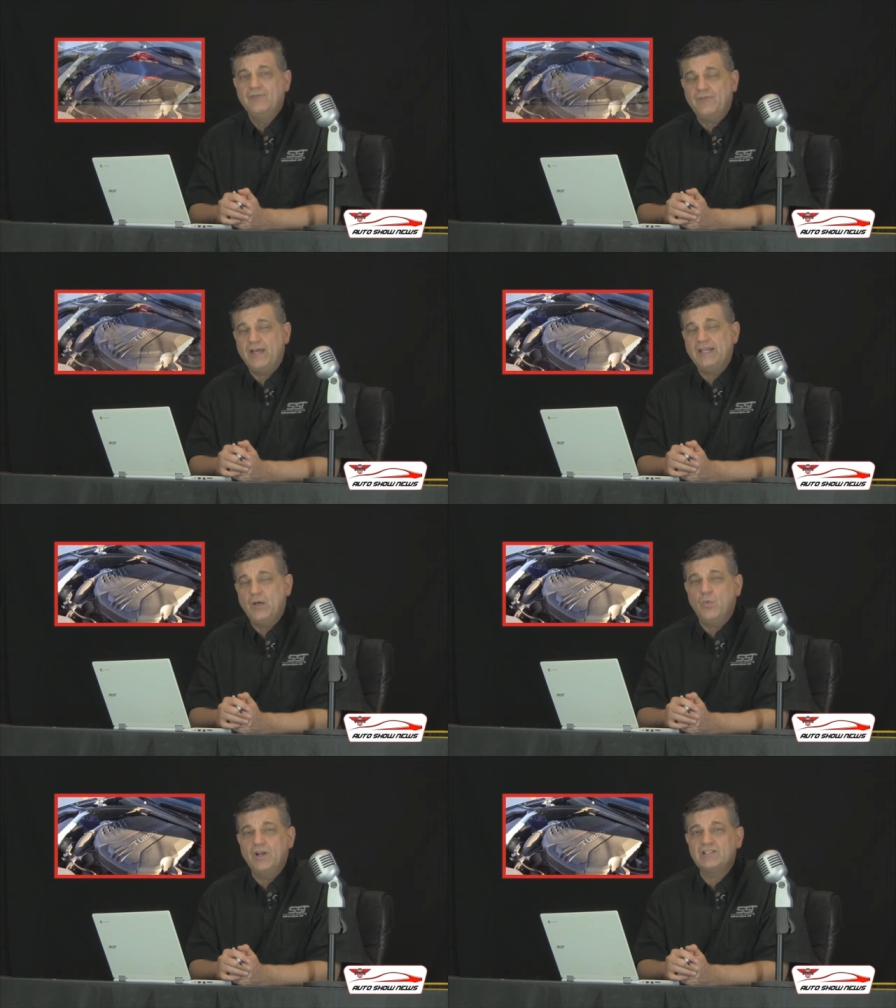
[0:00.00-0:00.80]
finding
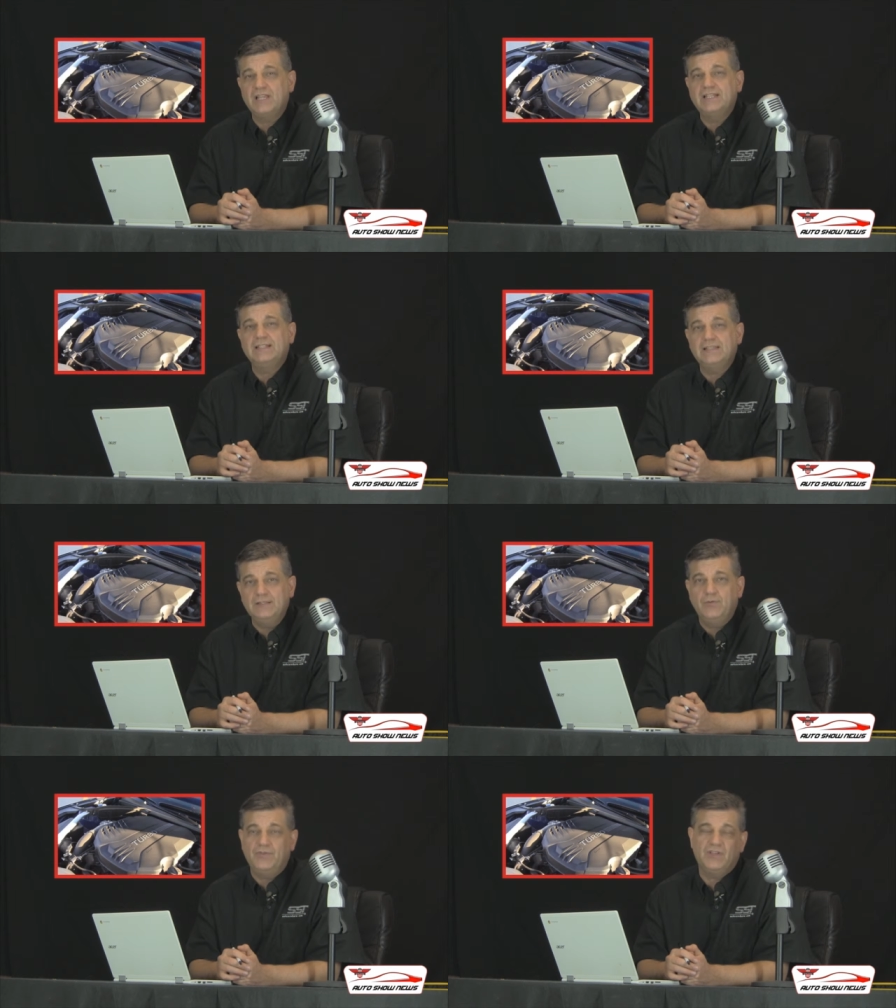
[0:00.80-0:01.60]
out what it's like to
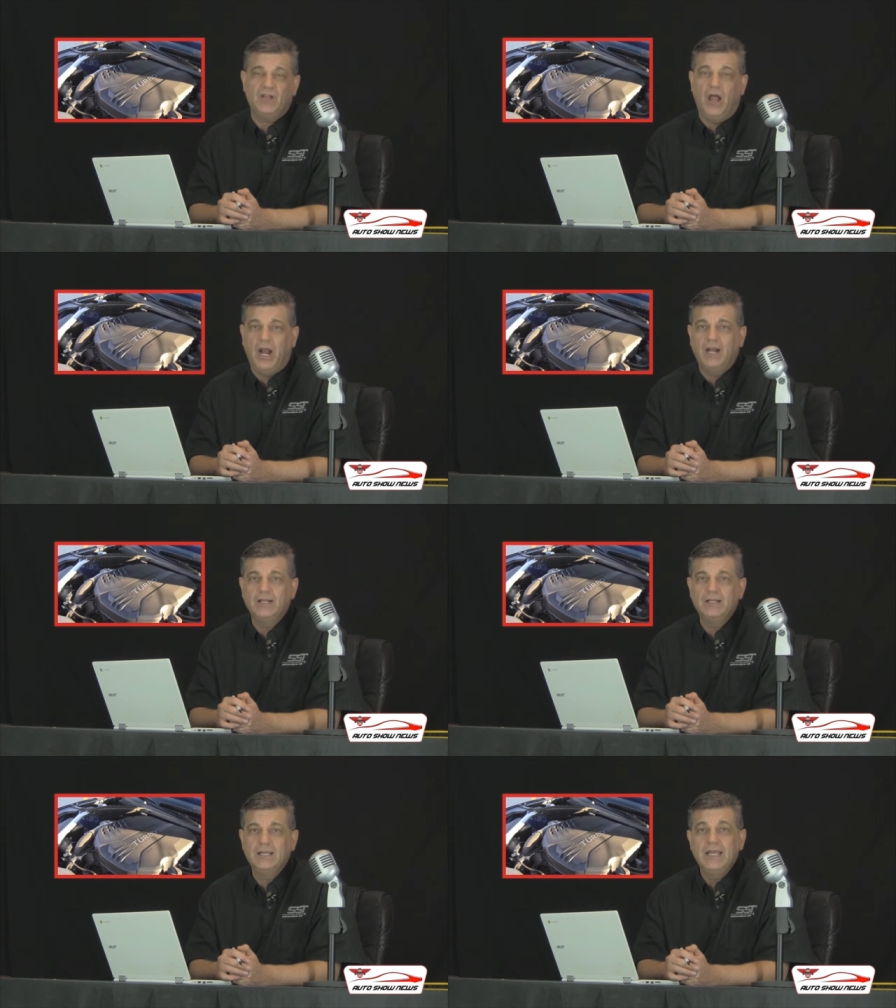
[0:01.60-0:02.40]
live with the car
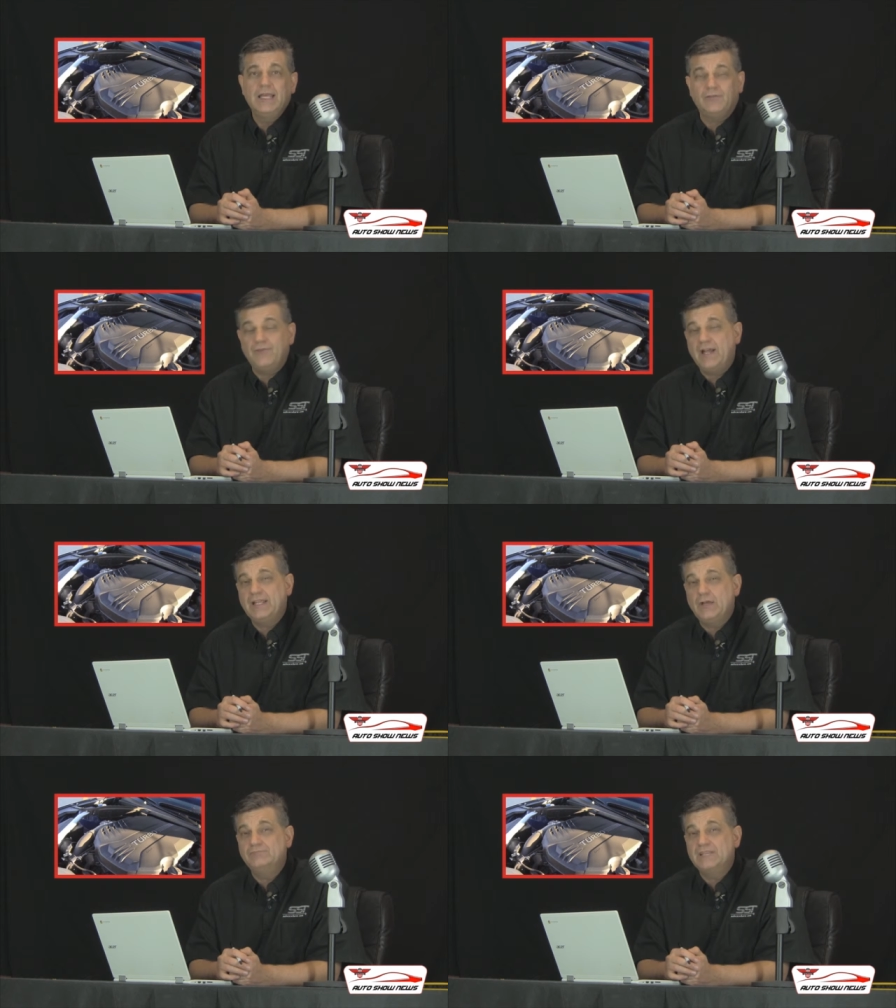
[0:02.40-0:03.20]
and
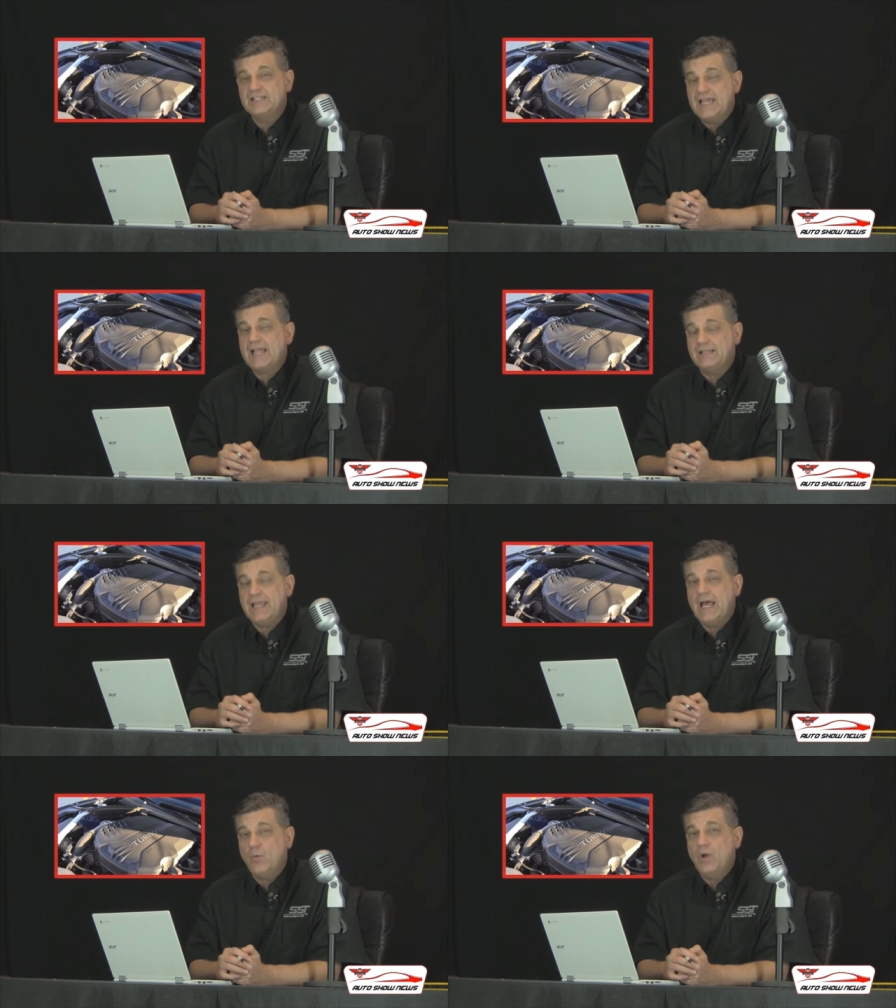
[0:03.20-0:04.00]
finding out exactly
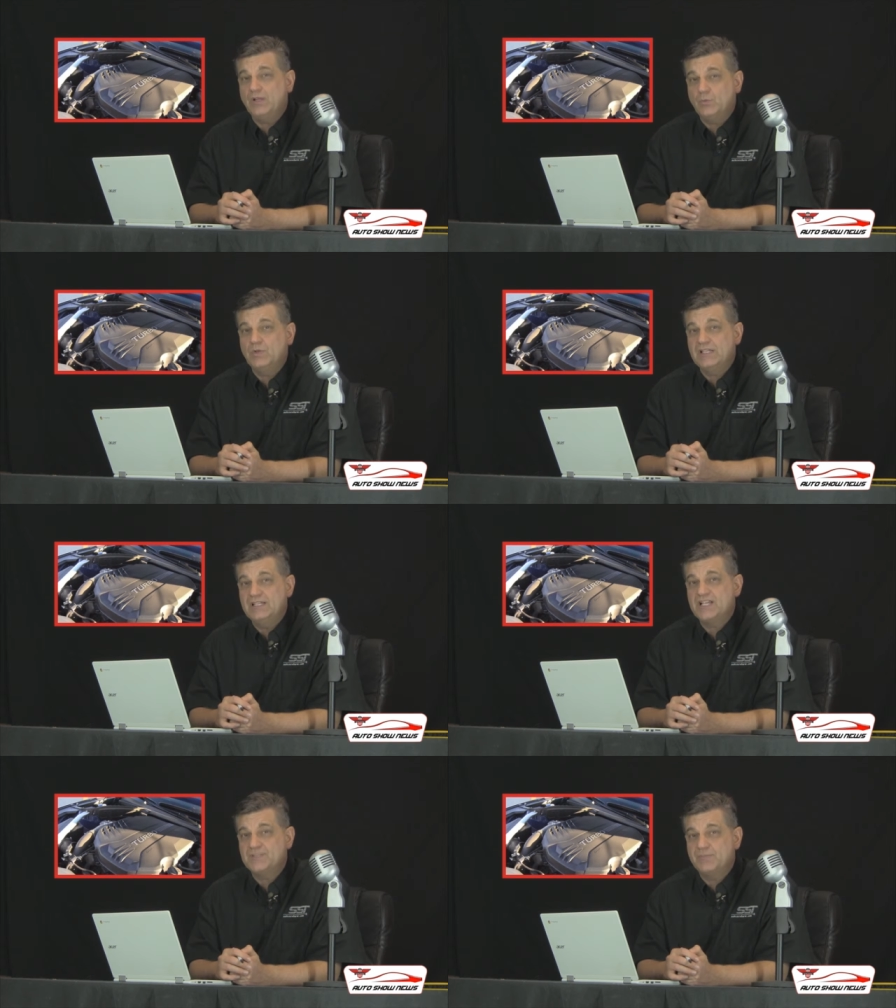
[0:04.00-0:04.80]
how well it really
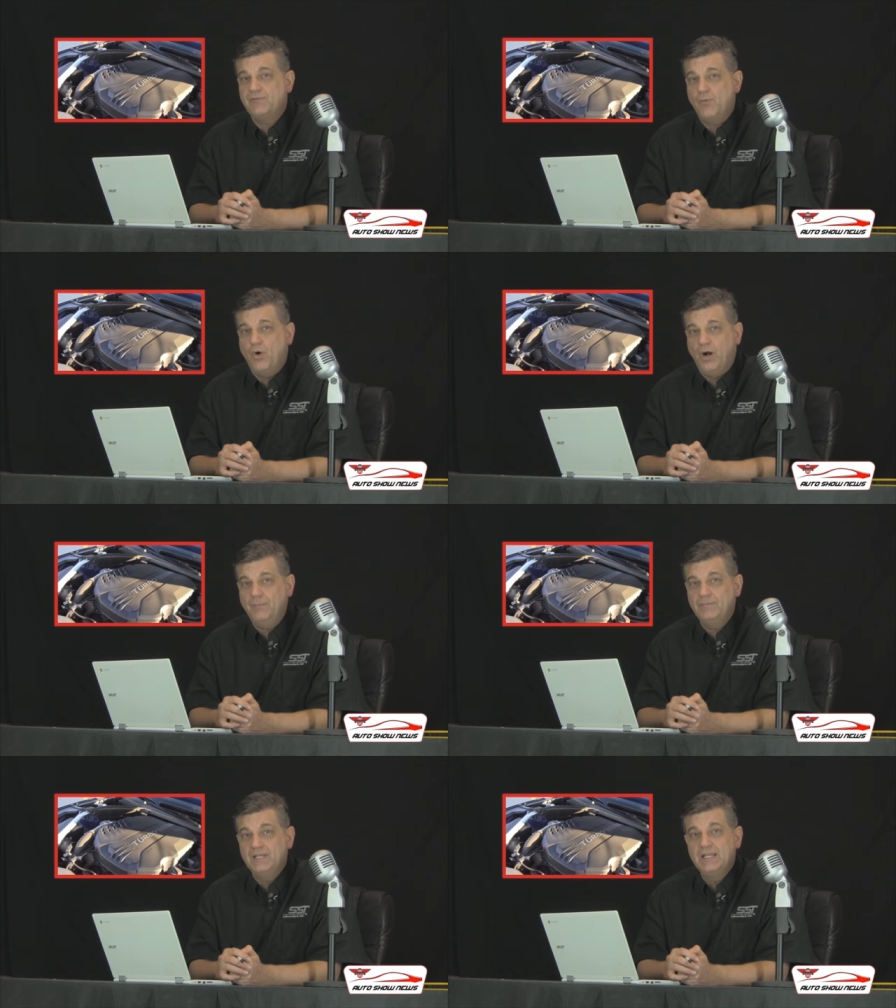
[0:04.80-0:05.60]
does perform.